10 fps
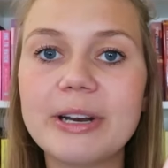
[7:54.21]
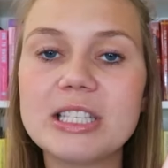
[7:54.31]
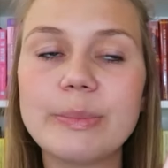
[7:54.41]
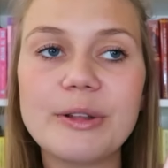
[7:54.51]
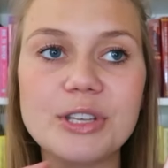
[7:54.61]
but
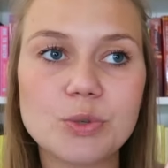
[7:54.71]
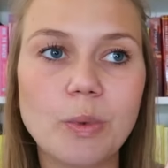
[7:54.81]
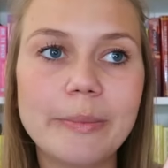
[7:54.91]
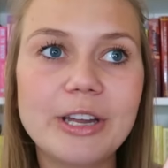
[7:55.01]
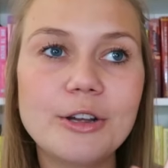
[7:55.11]
it's about this
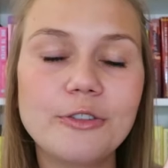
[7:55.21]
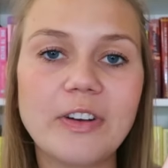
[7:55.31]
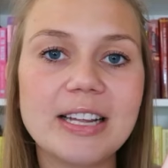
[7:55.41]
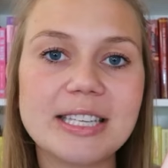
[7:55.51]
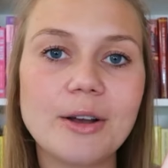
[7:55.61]
woman who
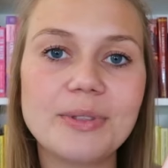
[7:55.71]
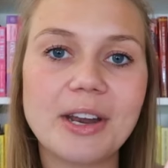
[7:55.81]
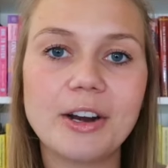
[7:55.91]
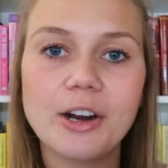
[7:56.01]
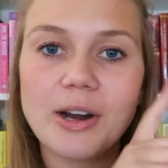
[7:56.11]
finds out
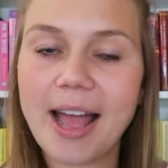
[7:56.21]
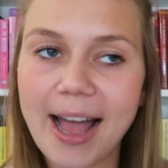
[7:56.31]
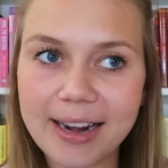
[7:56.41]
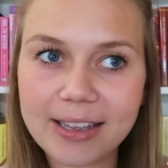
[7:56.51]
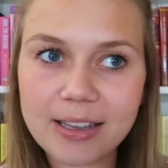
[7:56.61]
that her
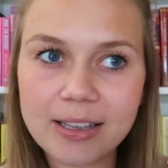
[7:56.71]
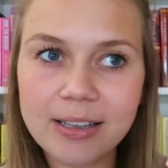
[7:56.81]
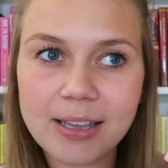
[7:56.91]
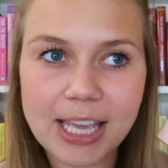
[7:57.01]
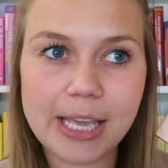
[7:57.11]
attic
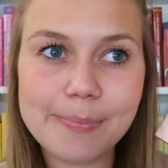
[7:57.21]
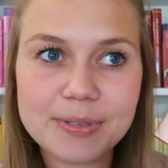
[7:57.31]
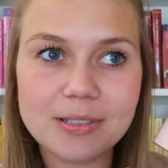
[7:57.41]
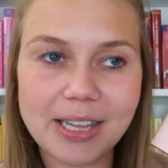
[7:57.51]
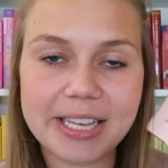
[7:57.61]

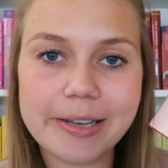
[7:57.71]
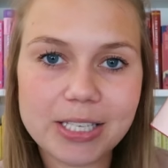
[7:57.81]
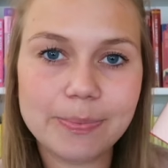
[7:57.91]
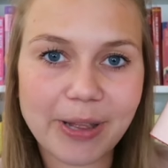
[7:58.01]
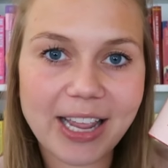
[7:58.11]
keeps like
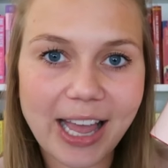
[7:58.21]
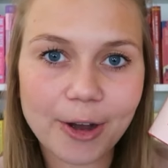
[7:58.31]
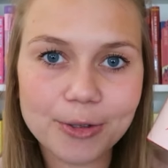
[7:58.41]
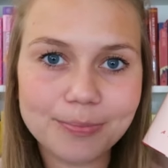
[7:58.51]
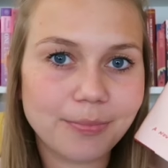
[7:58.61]
spitting
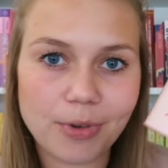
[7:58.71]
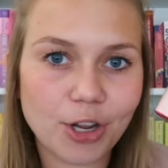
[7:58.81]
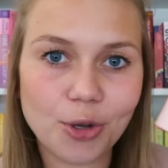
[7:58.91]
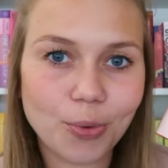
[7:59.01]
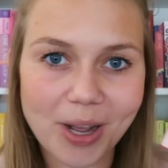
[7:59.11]
out
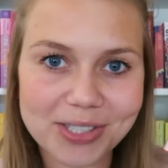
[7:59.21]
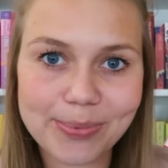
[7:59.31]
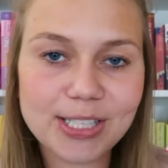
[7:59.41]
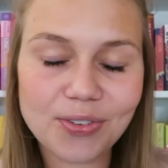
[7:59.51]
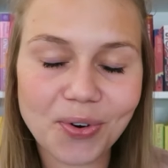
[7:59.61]
new
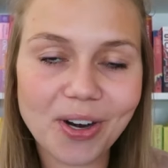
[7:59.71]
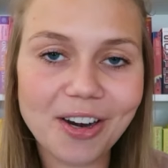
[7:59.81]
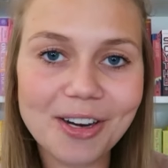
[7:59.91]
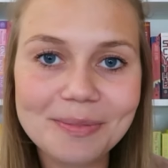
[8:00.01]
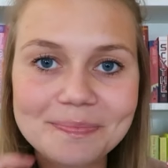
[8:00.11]
husbands for
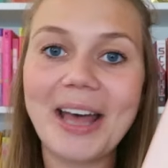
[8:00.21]
her.